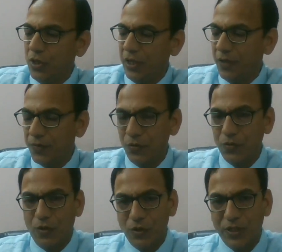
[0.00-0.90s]
if you
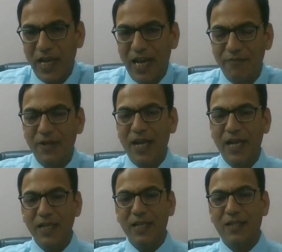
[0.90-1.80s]
don't have
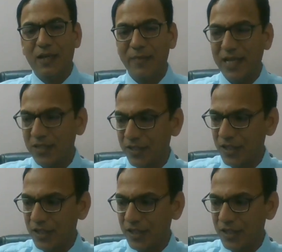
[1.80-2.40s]
any other method